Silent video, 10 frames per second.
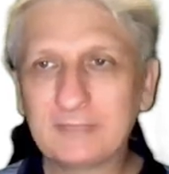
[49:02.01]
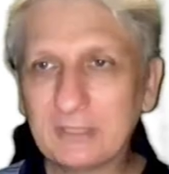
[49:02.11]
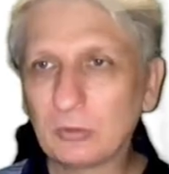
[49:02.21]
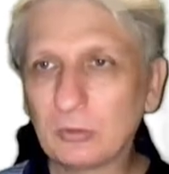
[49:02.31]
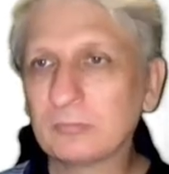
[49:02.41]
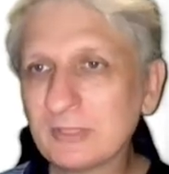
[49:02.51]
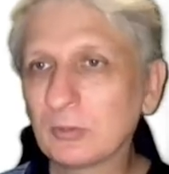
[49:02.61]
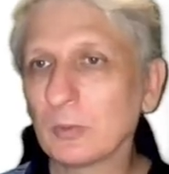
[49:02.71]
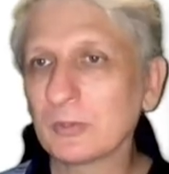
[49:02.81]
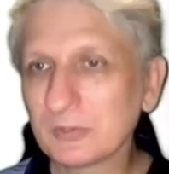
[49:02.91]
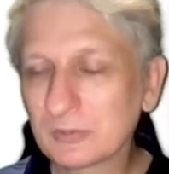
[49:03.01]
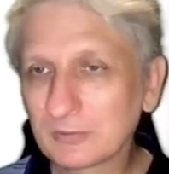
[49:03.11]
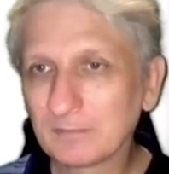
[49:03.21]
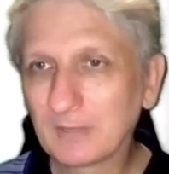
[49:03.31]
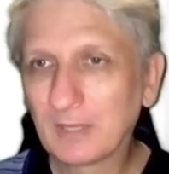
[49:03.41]
of digital
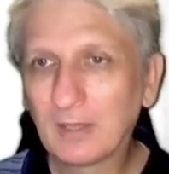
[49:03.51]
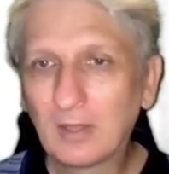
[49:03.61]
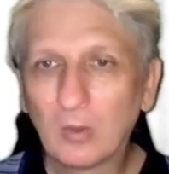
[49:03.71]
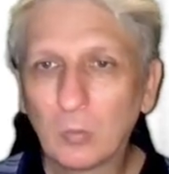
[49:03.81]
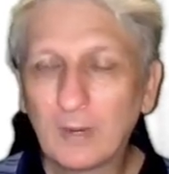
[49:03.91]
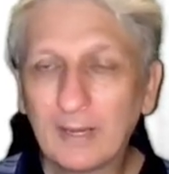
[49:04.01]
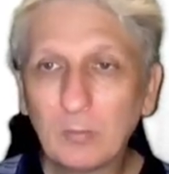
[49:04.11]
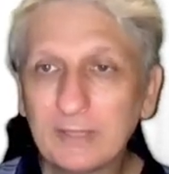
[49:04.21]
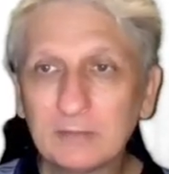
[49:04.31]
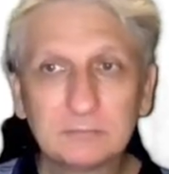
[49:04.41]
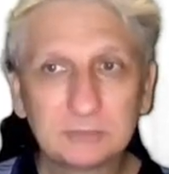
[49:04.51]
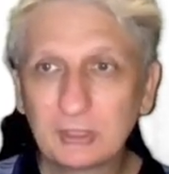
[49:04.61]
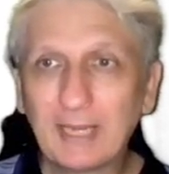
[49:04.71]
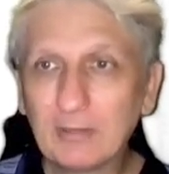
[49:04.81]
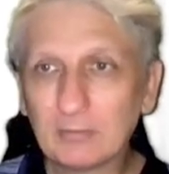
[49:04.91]
resources, where
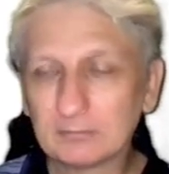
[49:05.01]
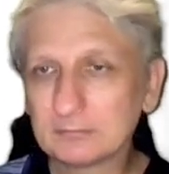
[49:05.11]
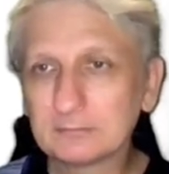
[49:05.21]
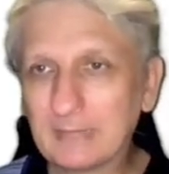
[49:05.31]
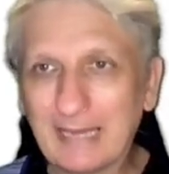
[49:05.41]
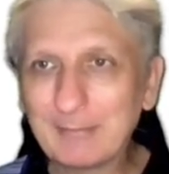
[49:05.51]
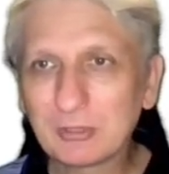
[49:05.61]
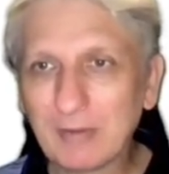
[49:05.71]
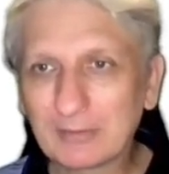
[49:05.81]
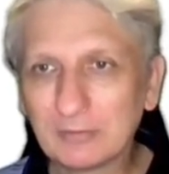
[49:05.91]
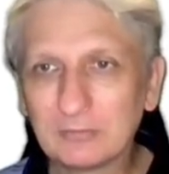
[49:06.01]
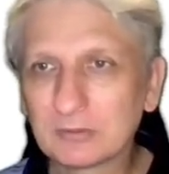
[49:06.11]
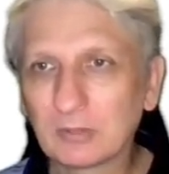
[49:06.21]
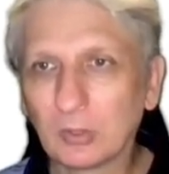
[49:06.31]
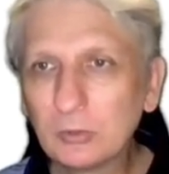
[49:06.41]
we can share an
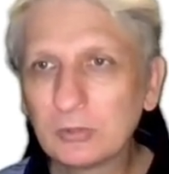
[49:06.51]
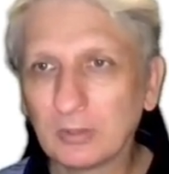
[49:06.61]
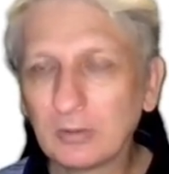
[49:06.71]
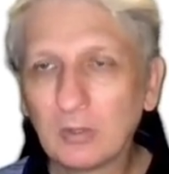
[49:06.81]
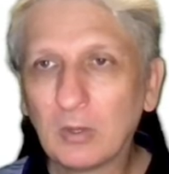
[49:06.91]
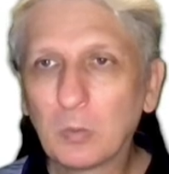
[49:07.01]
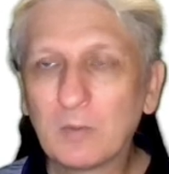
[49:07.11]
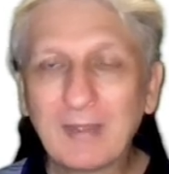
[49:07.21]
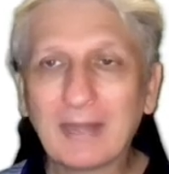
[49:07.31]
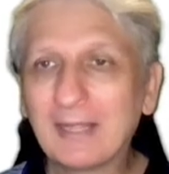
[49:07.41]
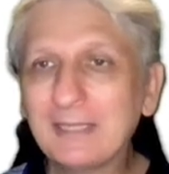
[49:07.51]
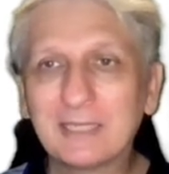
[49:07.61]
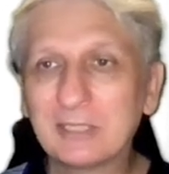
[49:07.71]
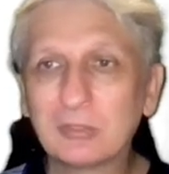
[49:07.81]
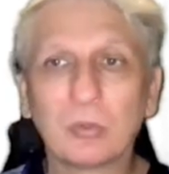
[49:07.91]
abstracted solution
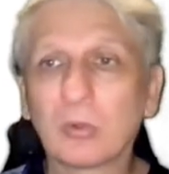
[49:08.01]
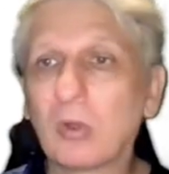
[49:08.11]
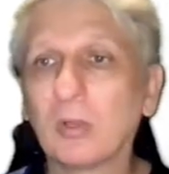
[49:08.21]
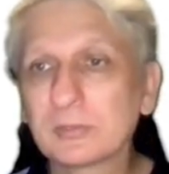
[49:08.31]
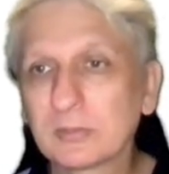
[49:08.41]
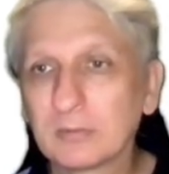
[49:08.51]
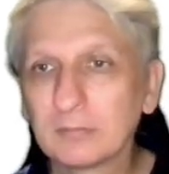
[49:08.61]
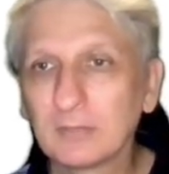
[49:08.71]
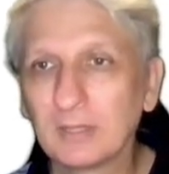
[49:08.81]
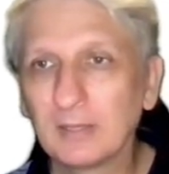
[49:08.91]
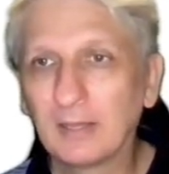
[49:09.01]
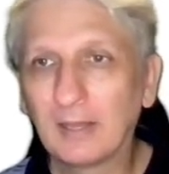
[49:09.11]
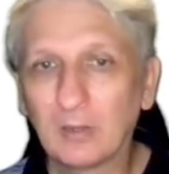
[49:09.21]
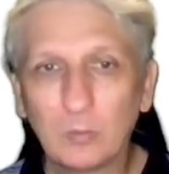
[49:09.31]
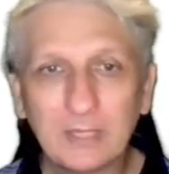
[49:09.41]
without any additional cost.
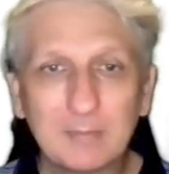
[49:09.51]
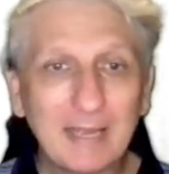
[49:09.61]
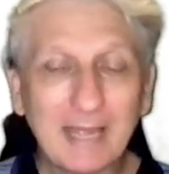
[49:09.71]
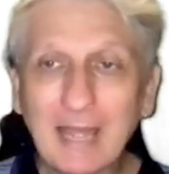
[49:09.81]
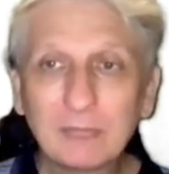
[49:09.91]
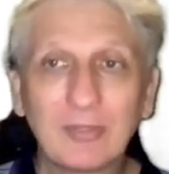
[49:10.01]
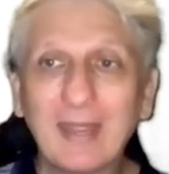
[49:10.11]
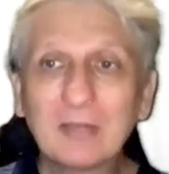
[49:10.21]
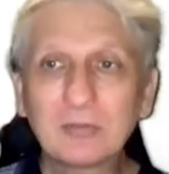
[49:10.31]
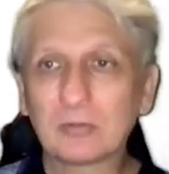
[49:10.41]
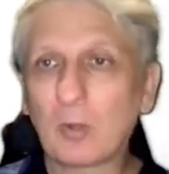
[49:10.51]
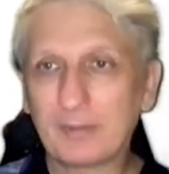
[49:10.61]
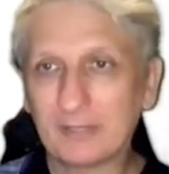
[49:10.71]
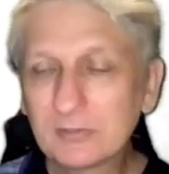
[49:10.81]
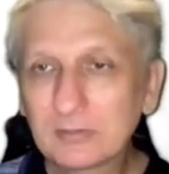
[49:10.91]
We can make
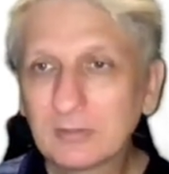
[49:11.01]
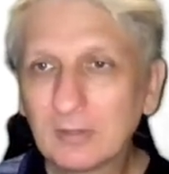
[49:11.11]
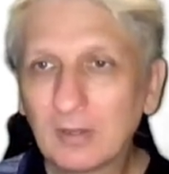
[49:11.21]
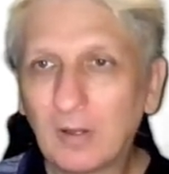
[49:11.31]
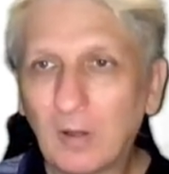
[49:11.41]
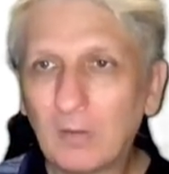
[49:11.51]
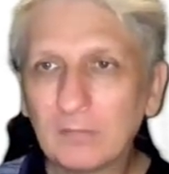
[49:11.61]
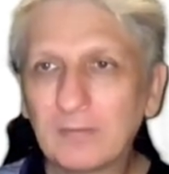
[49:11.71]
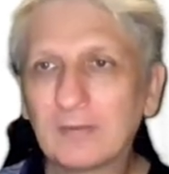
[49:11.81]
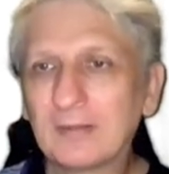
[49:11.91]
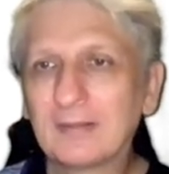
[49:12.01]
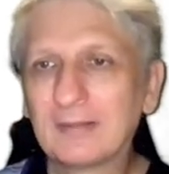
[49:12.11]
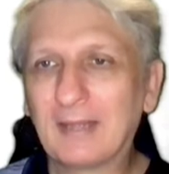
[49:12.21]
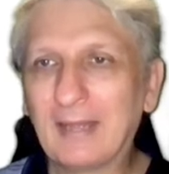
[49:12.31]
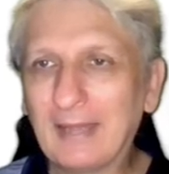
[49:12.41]
100,000 copies
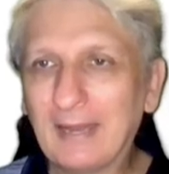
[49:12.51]
of